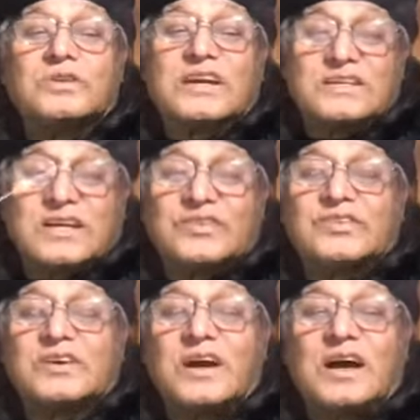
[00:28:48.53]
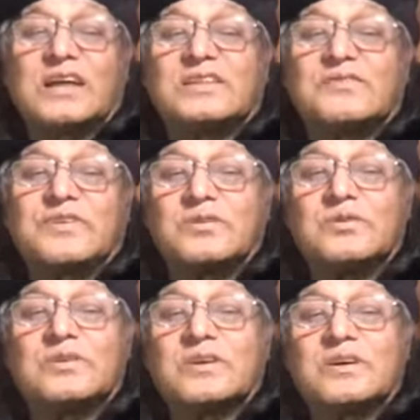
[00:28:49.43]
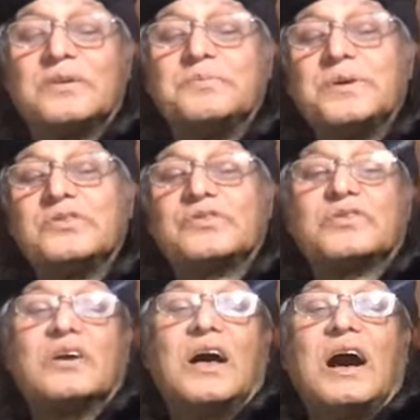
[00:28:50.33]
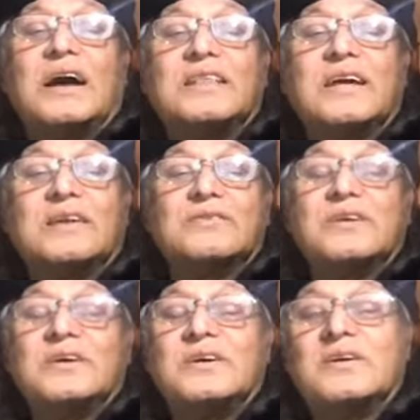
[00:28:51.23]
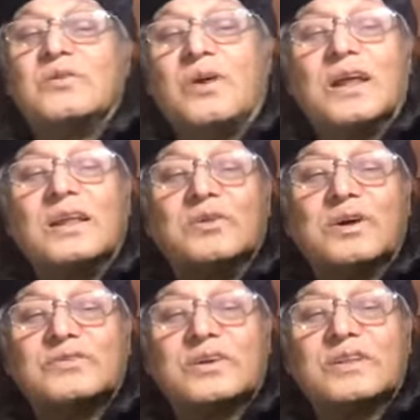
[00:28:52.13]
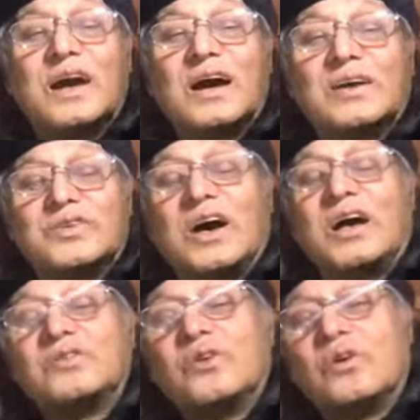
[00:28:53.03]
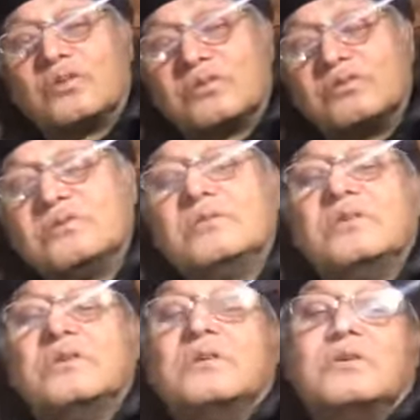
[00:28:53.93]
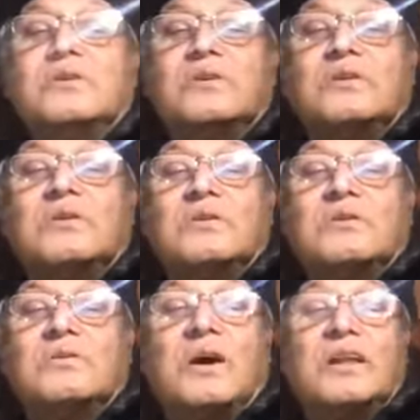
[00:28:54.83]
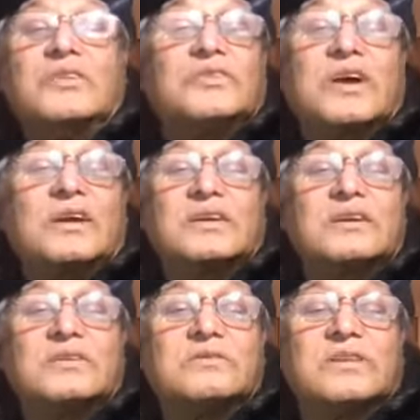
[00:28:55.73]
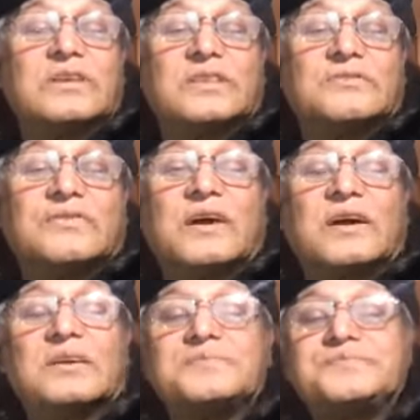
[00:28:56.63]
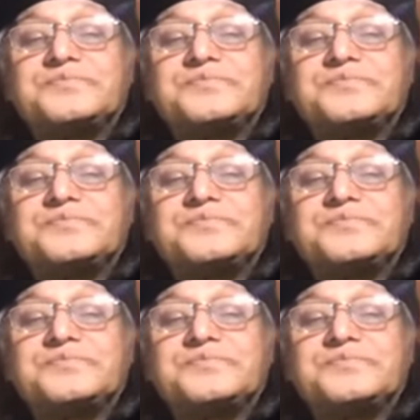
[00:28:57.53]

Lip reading: addressing Akhtar Farooq in a piece, either while he was at the Azad or while he started with Ittifaq,